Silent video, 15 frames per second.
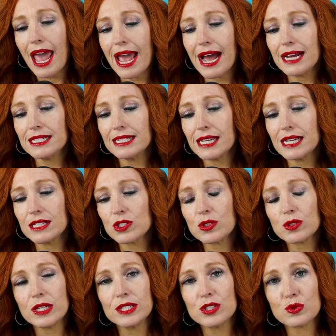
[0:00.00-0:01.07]
And
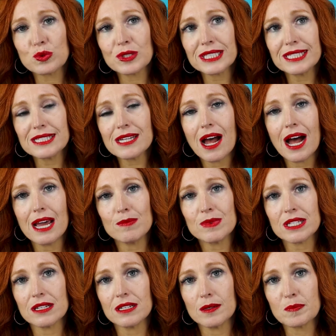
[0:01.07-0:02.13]
it's really time
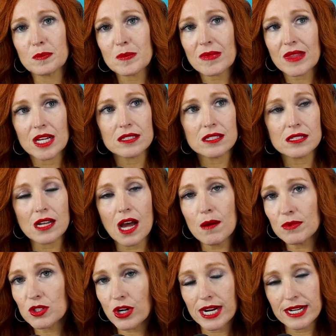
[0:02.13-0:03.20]
to
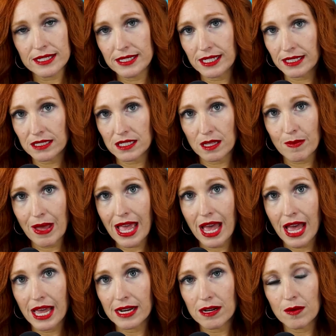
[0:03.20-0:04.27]
stop trying to stick it to the
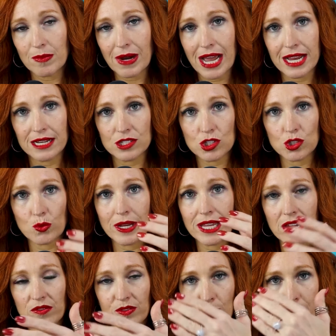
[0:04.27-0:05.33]
man by
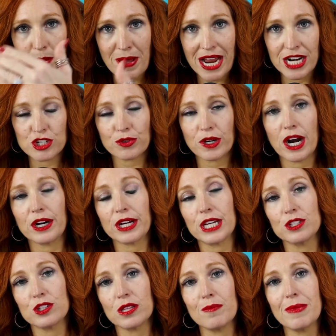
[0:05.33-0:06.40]
swinging from the
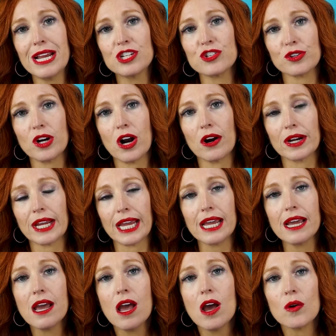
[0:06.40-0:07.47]
patriarchy to the
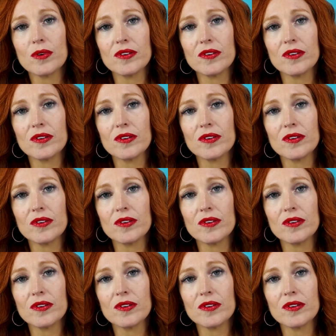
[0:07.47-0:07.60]
matriarchy.